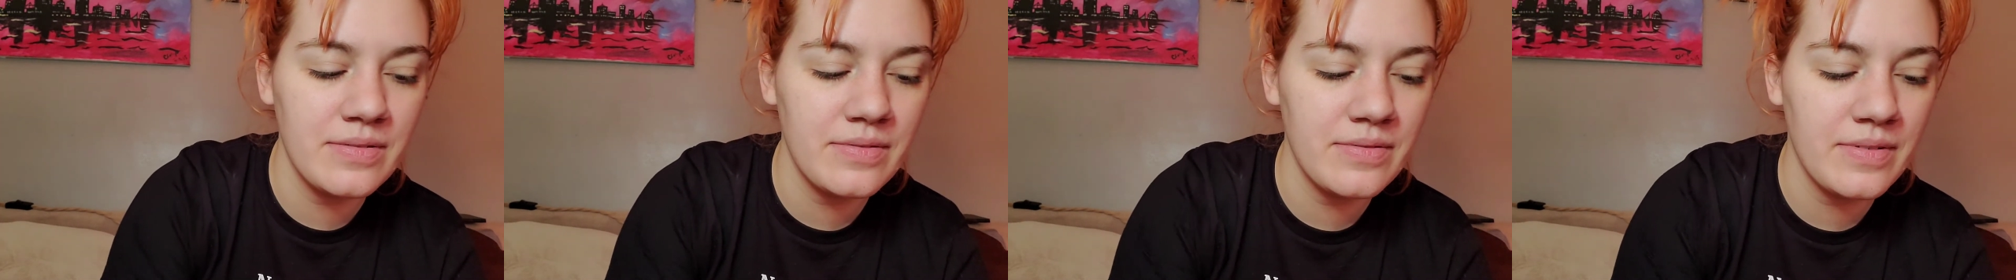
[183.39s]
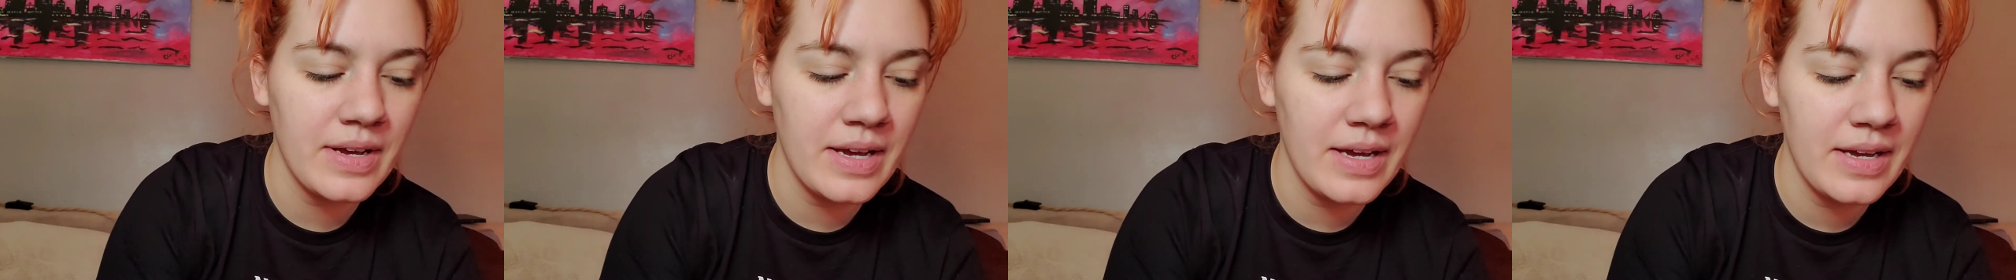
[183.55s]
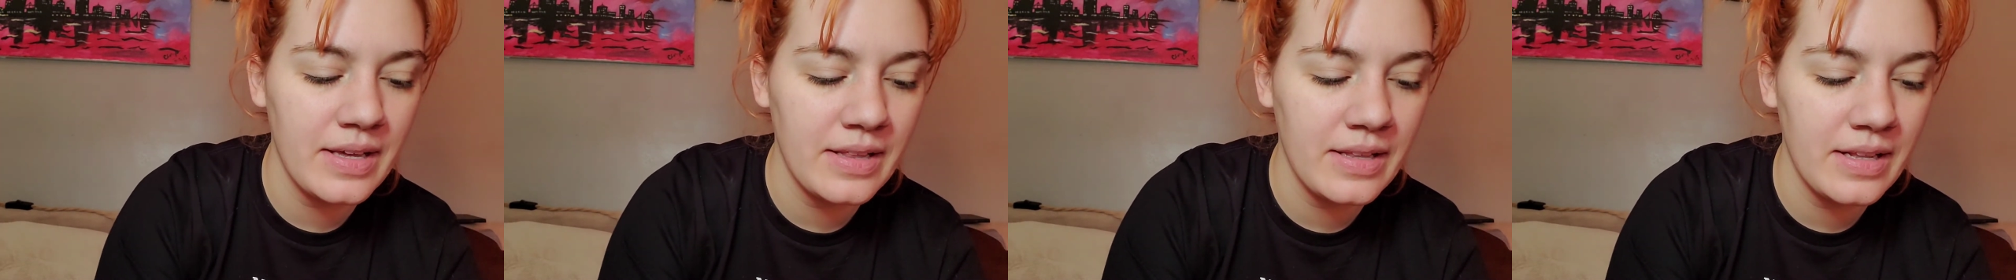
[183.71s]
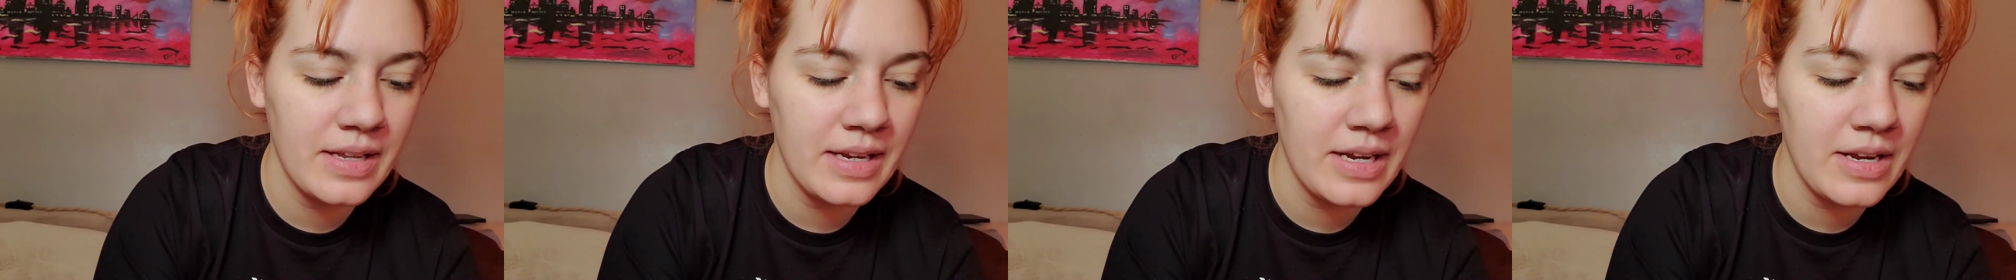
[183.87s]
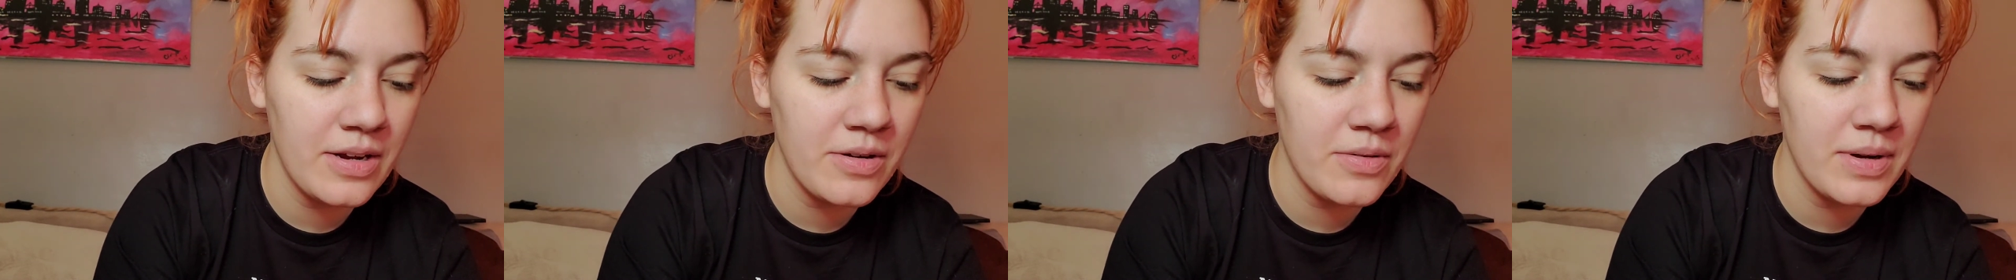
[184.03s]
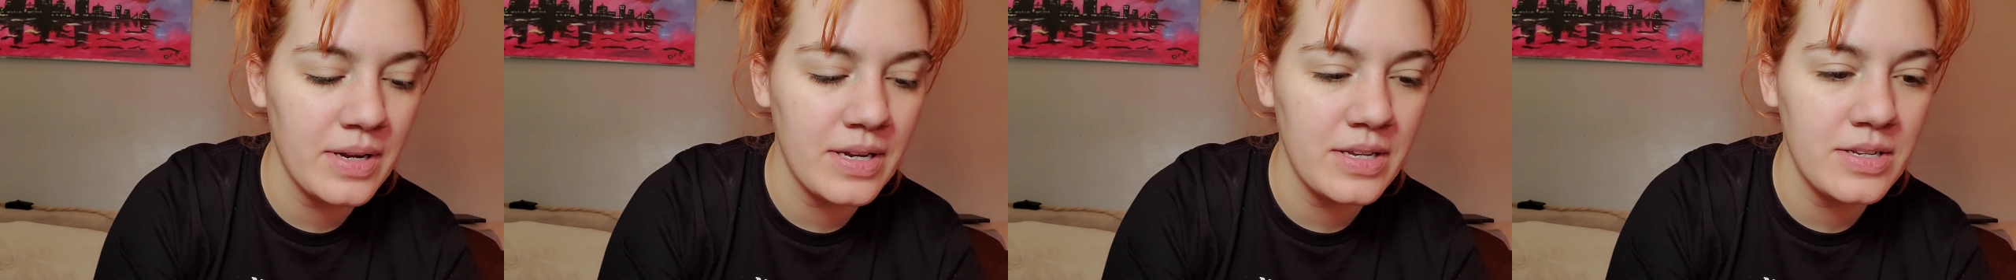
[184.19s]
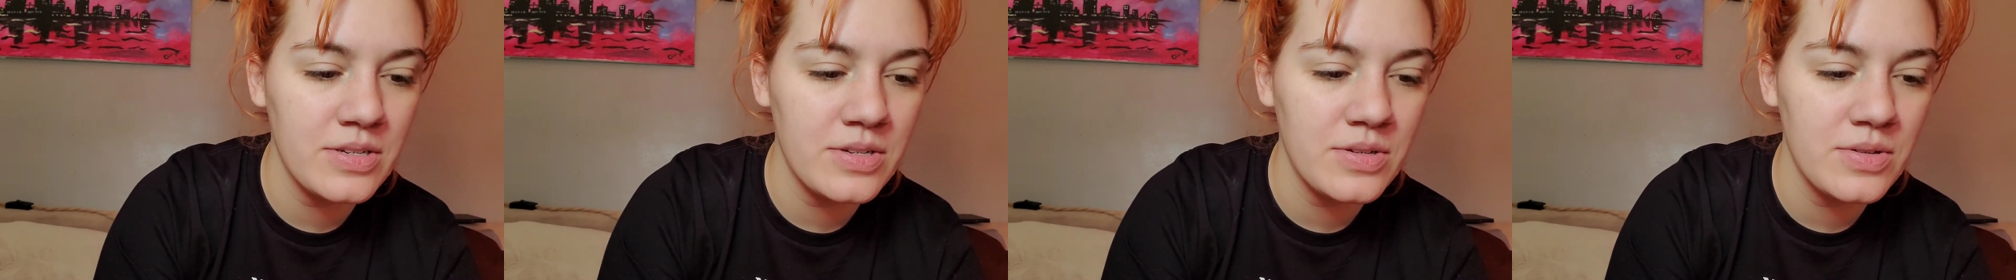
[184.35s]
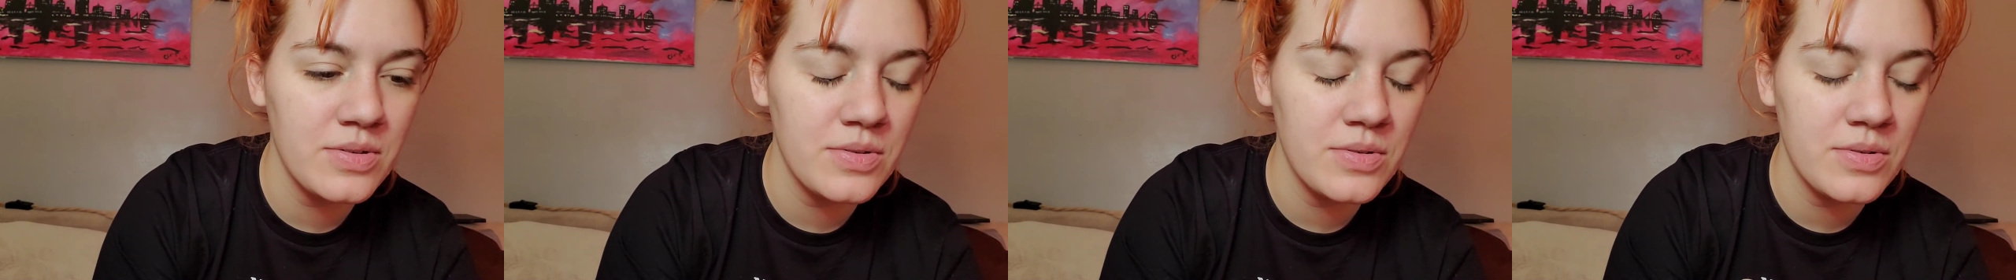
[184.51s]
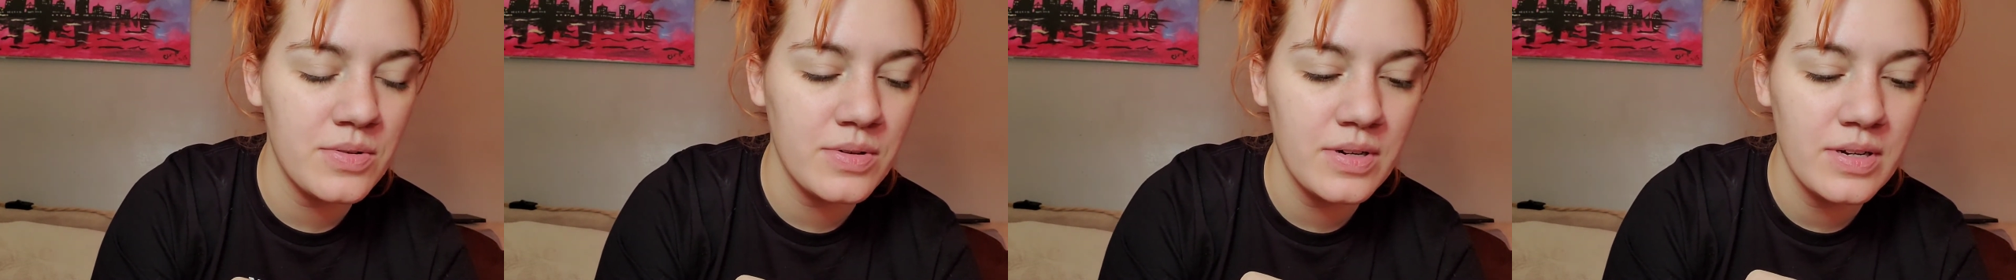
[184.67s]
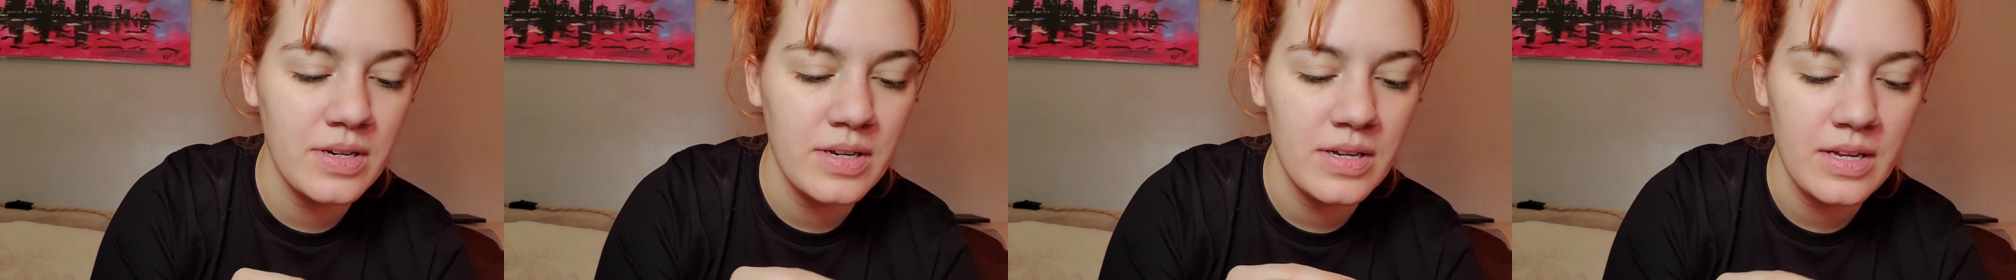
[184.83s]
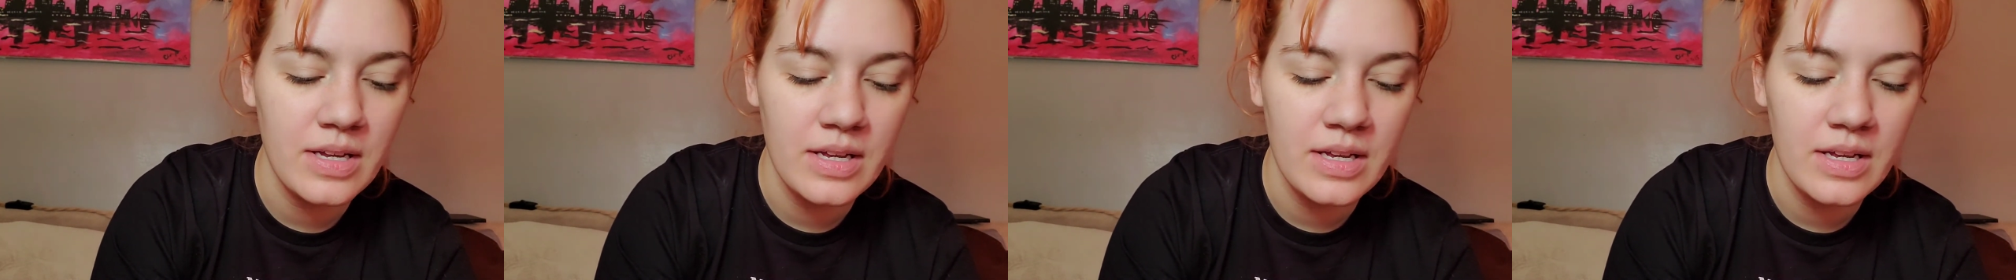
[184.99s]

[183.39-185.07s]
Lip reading: finally going to